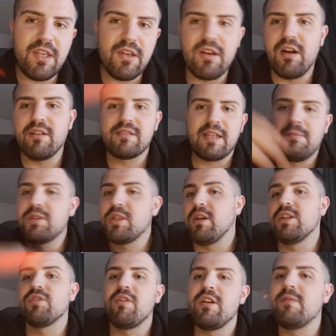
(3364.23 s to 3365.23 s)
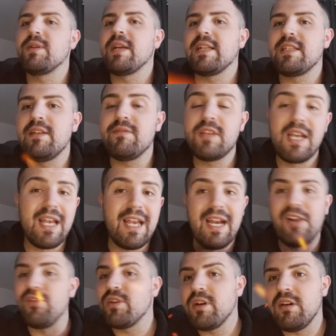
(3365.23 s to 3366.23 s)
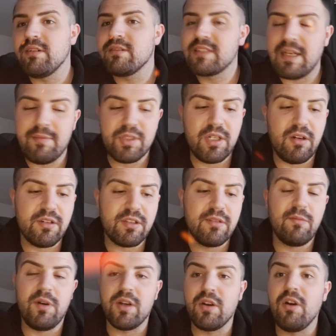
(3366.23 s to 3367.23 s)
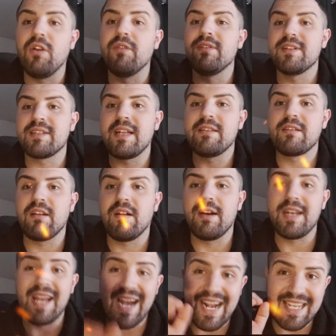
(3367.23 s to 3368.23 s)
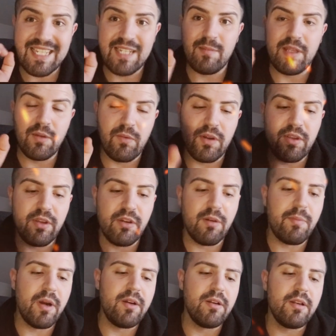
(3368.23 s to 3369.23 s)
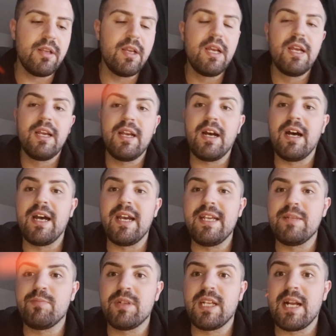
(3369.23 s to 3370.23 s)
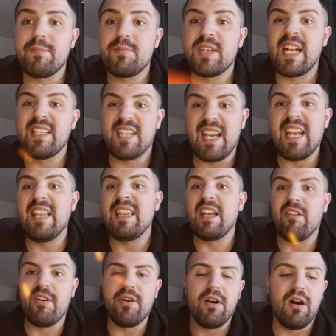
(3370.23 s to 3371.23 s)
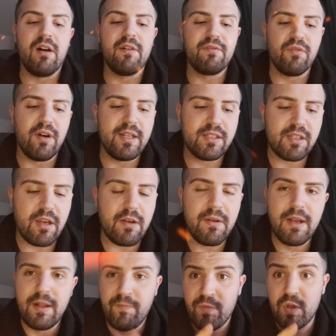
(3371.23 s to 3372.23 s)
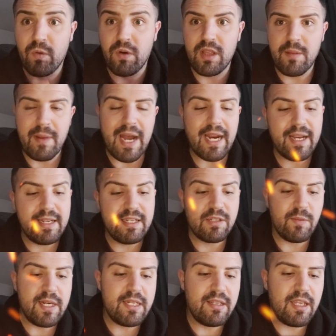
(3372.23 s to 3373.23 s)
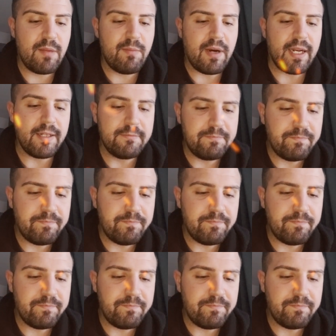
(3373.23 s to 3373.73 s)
You can't sabotage your own objectives, and you can't sabotage the one on the center line. It has to be the one that your opponent is protecting in their own half, right? So the one at the back is the way to think about it.